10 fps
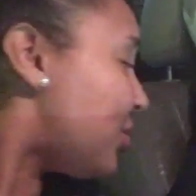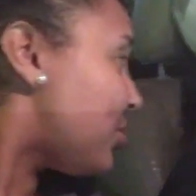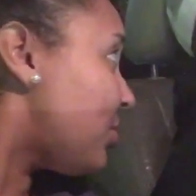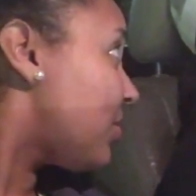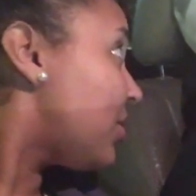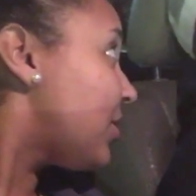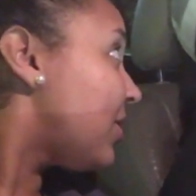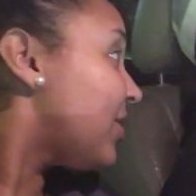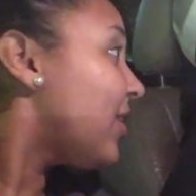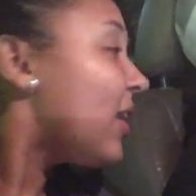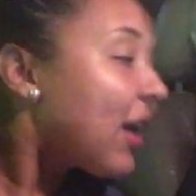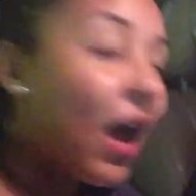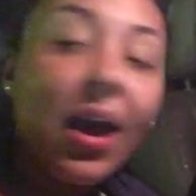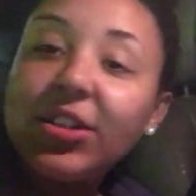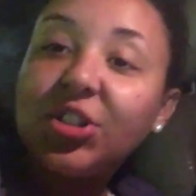you? No.
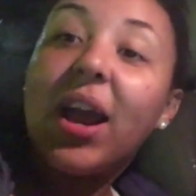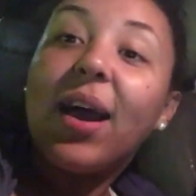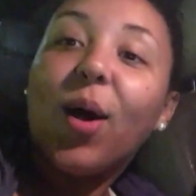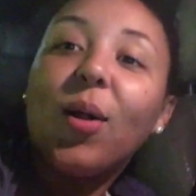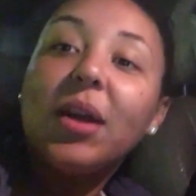I shall.